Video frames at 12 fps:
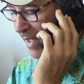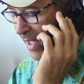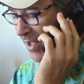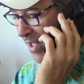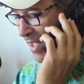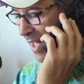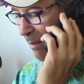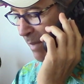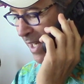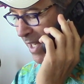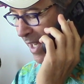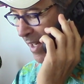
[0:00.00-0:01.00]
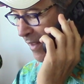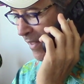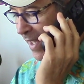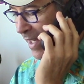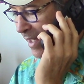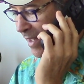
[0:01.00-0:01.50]
It's just not my kind of
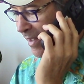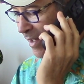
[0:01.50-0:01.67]
thing.